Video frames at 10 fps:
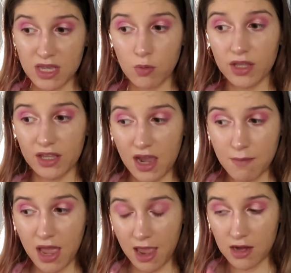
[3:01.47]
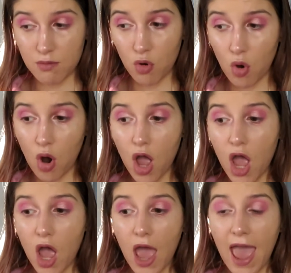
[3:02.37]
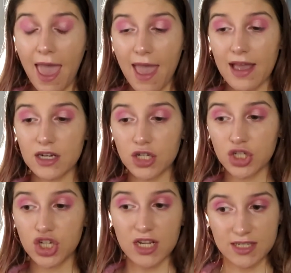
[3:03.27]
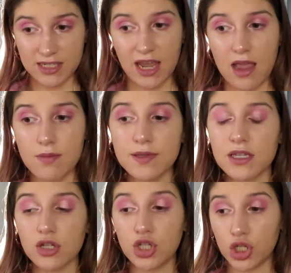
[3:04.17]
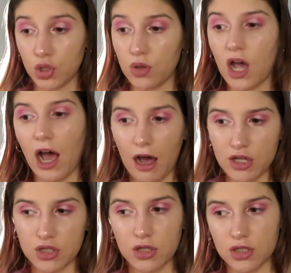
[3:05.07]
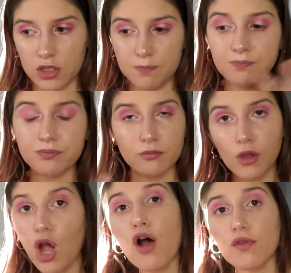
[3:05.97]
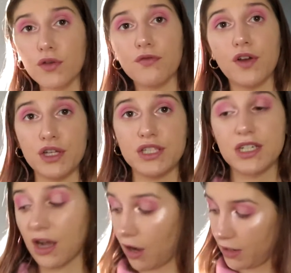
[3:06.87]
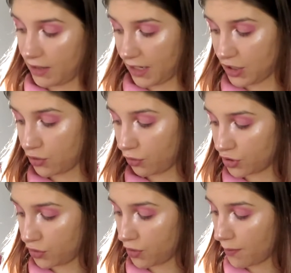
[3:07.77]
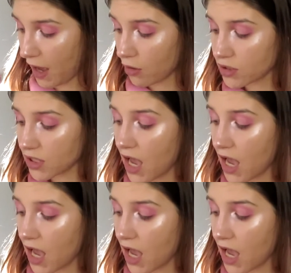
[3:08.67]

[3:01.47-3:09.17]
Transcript: with him anymore, and she escapes to the house of the first guy that I talked to you about.